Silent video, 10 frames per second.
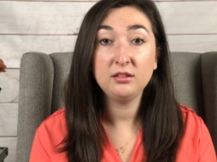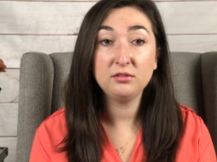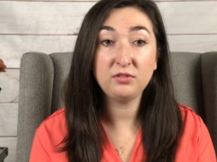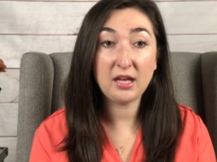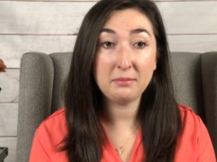
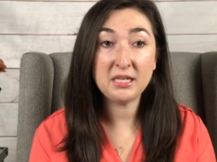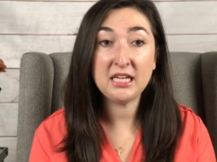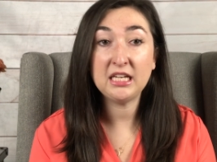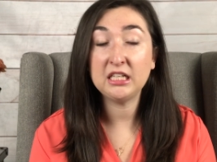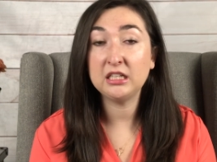
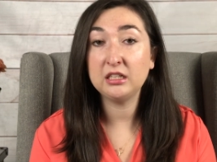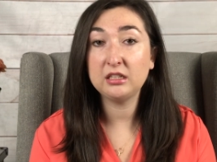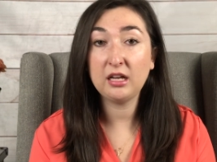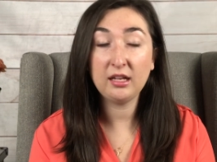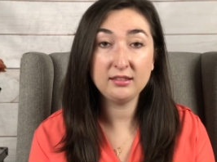vomiting,
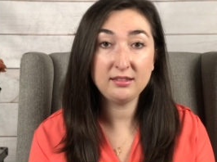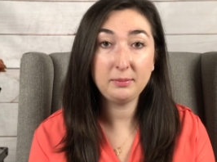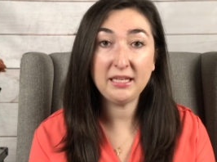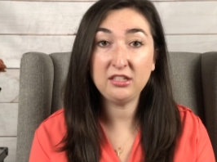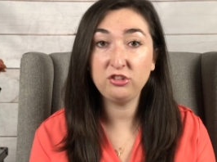
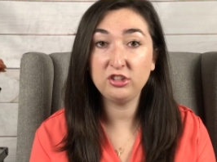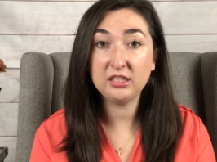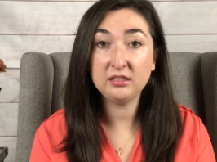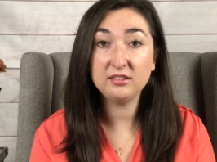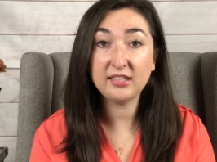
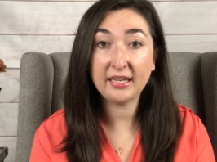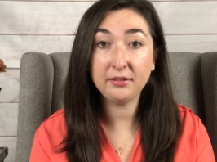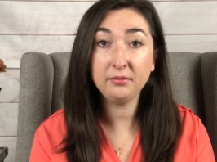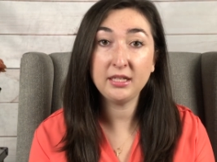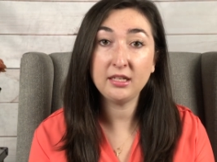constipation,
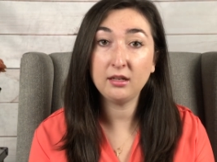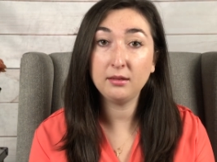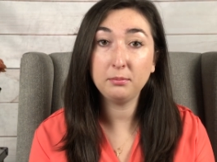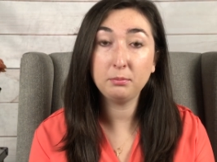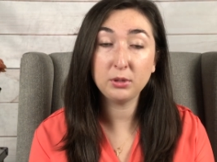diarrhea,